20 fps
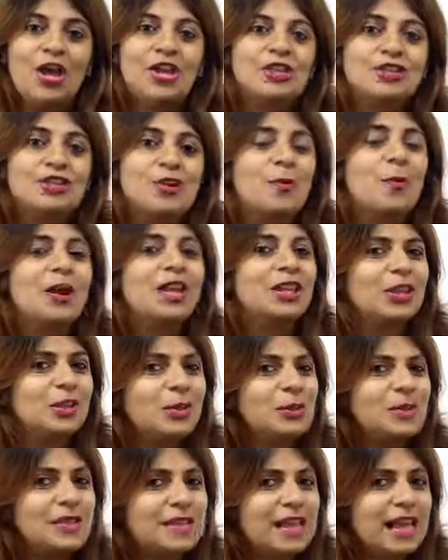So when
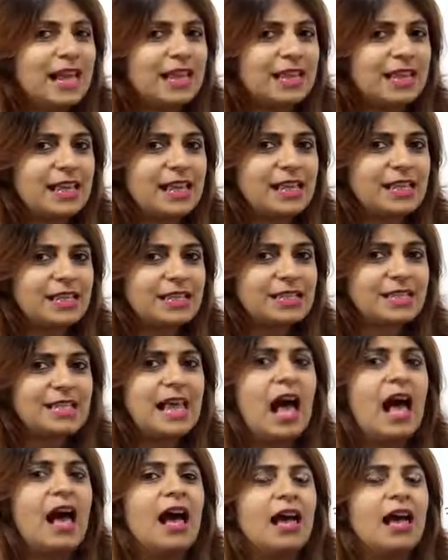you say this,